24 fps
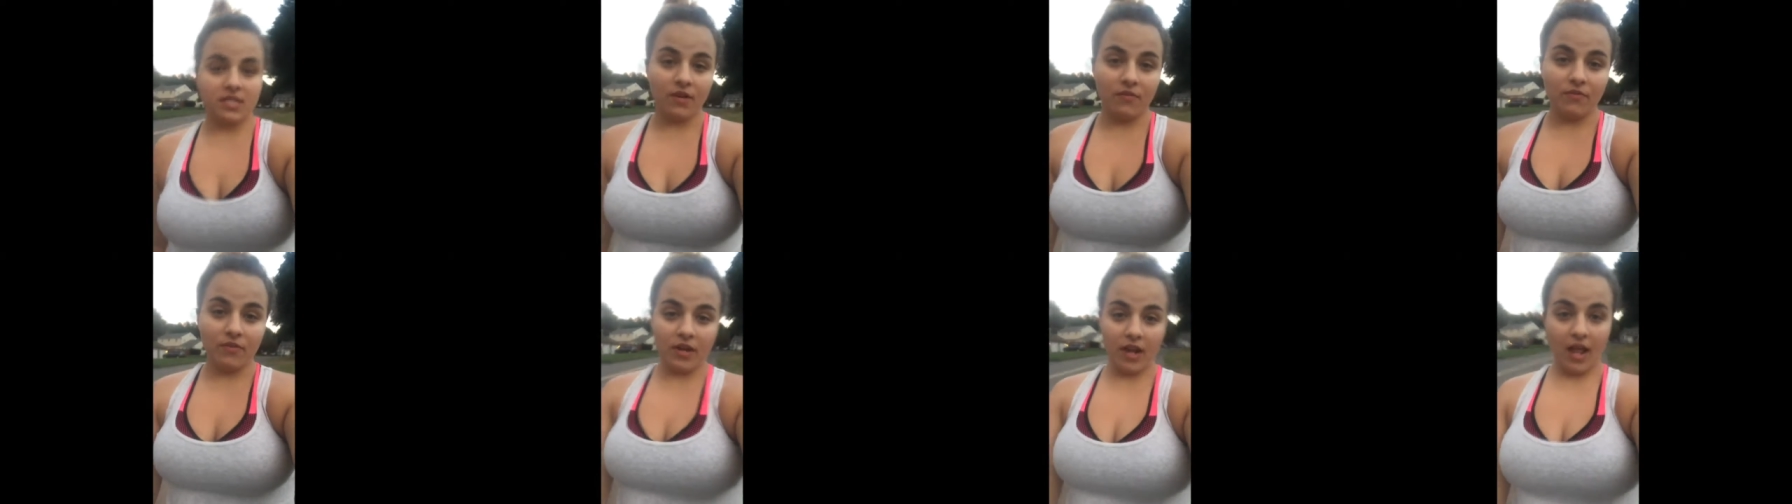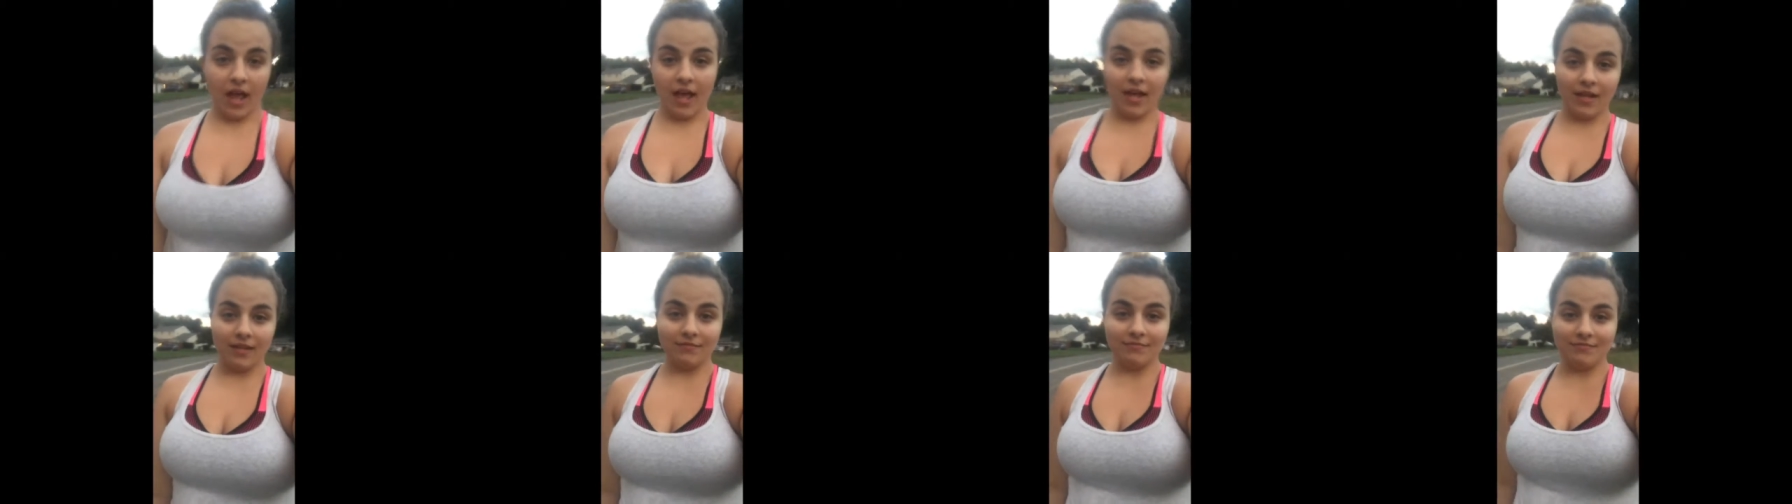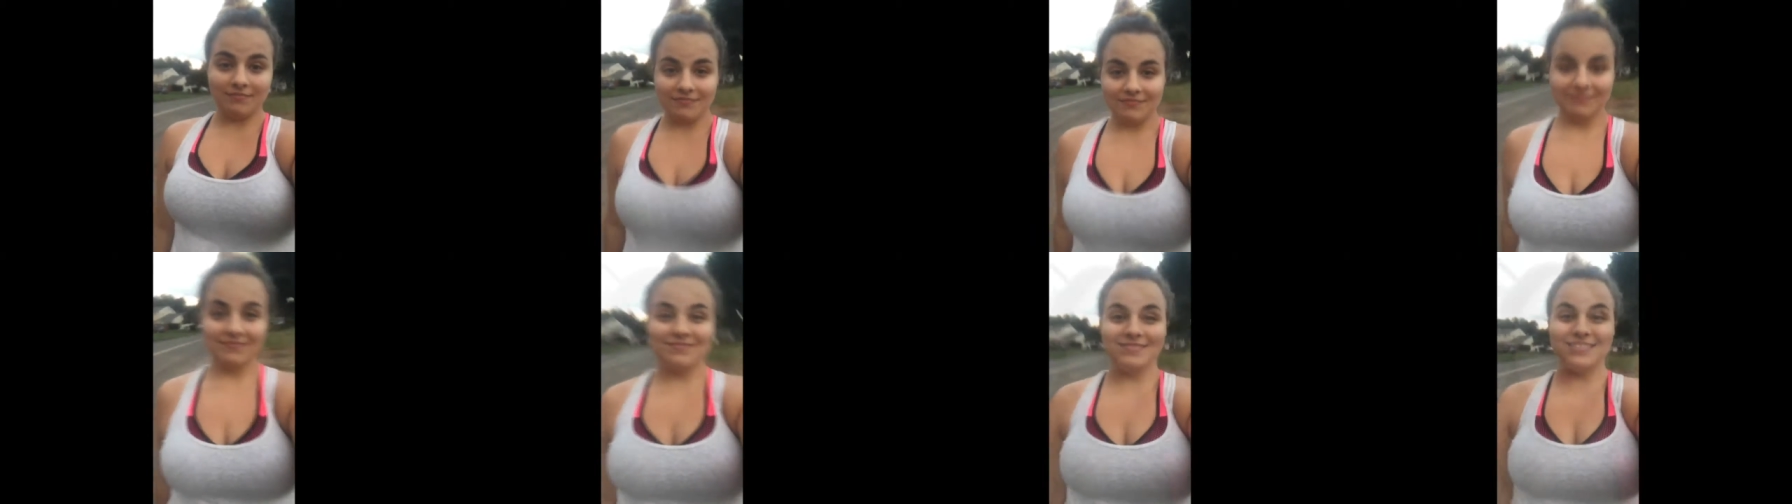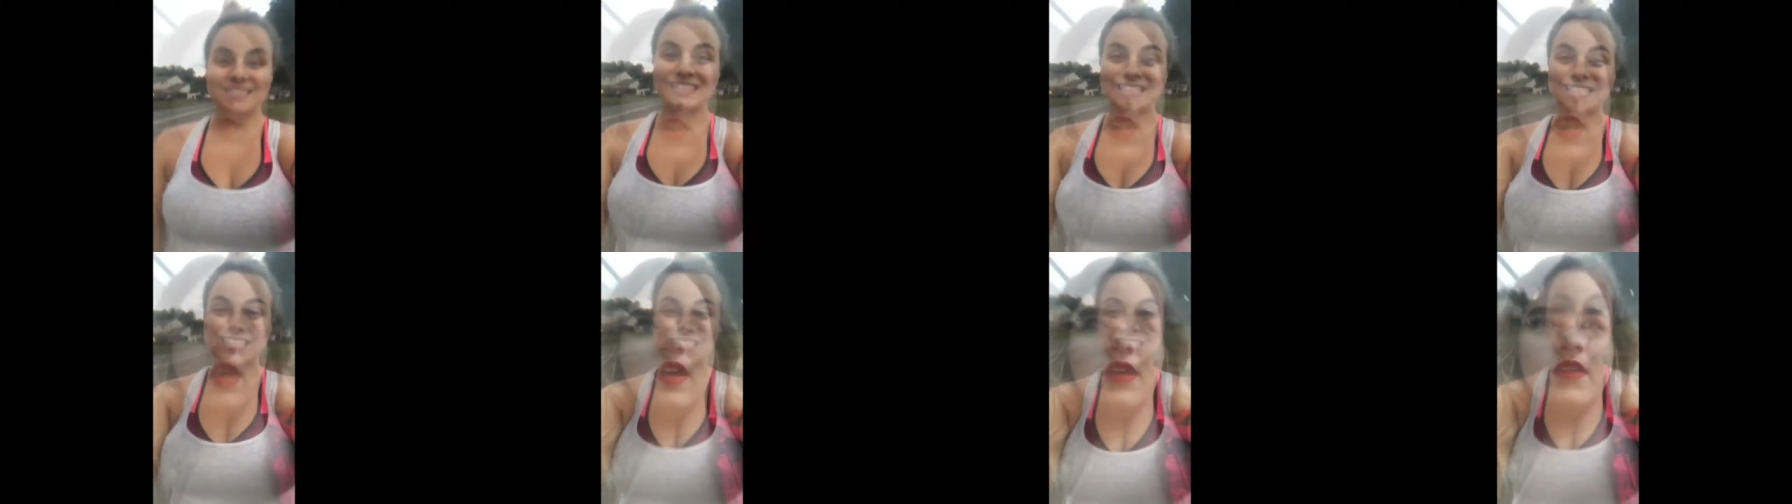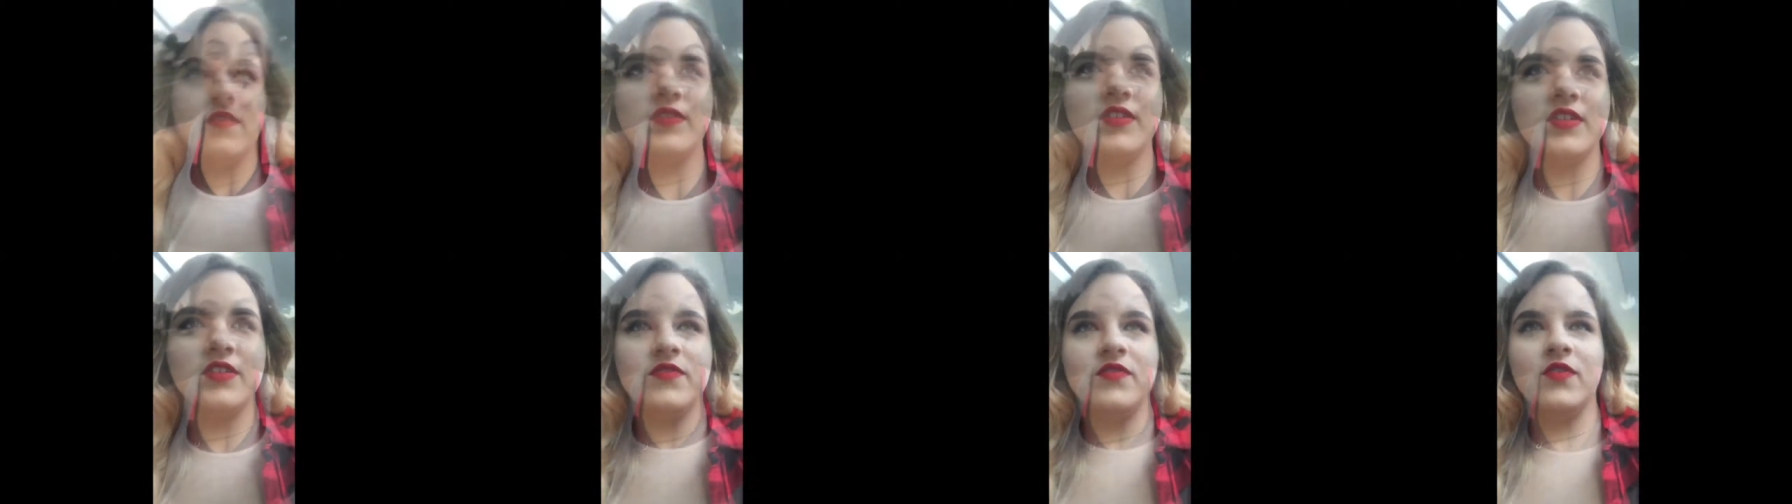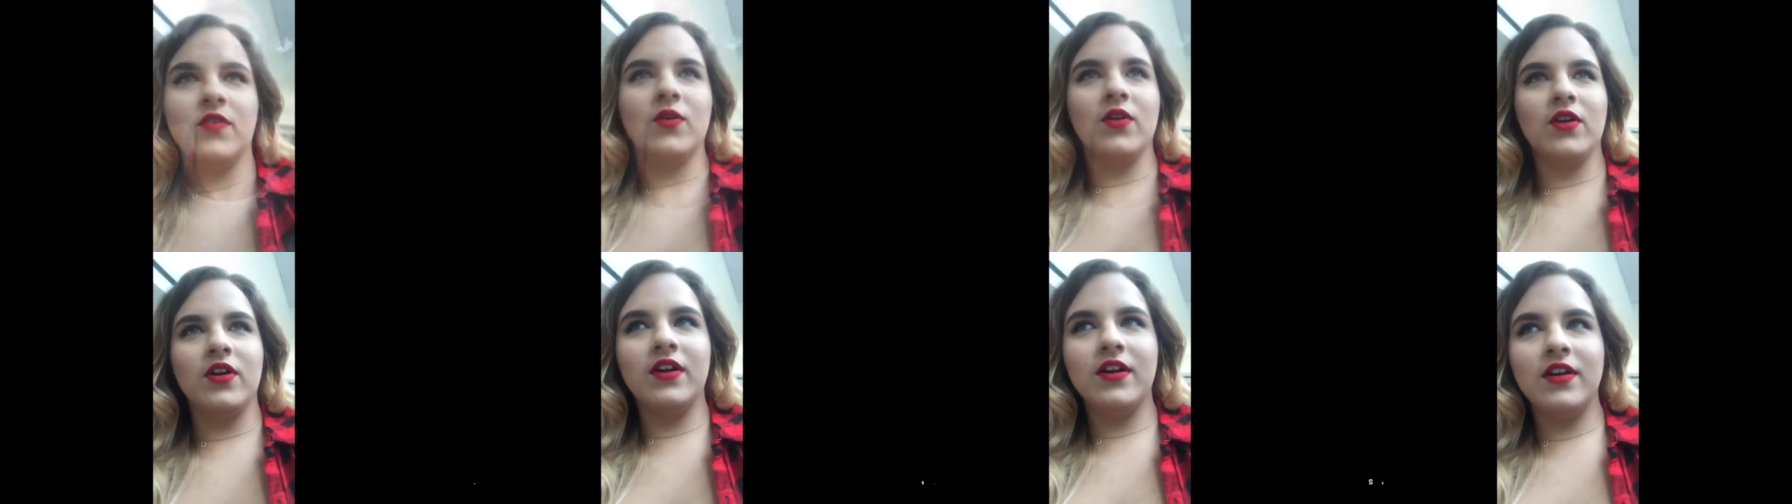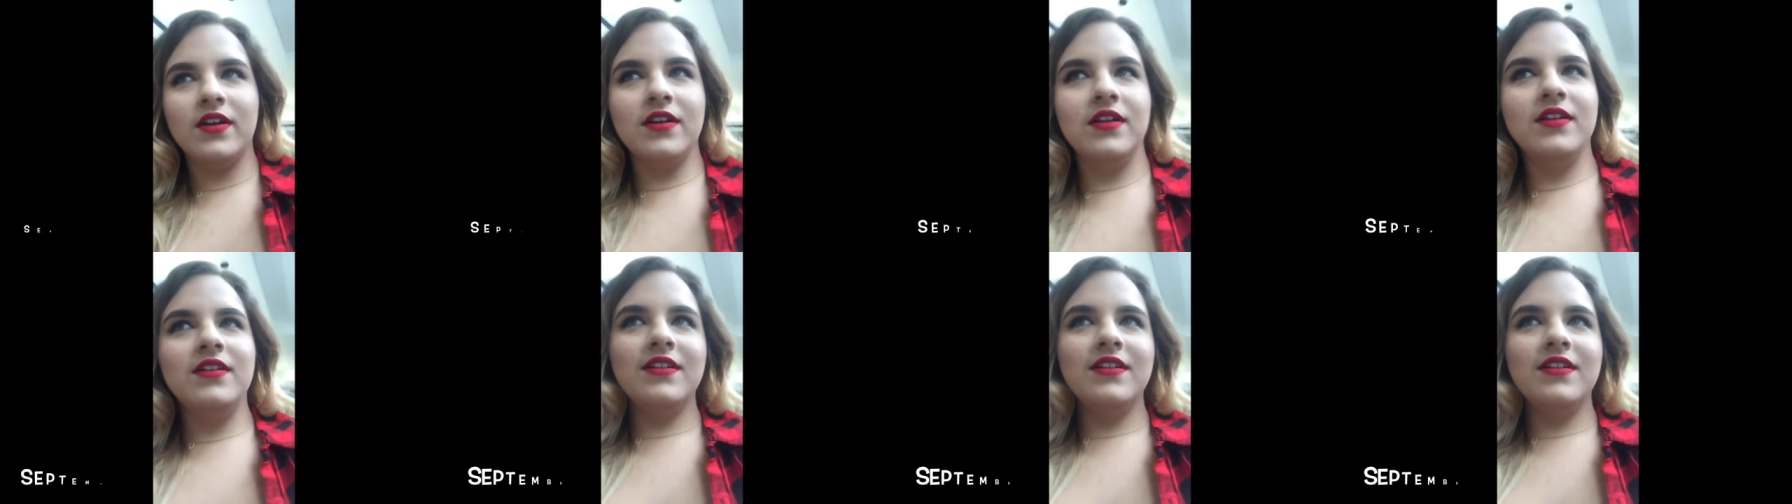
every day. No, I know. I got a Sephora,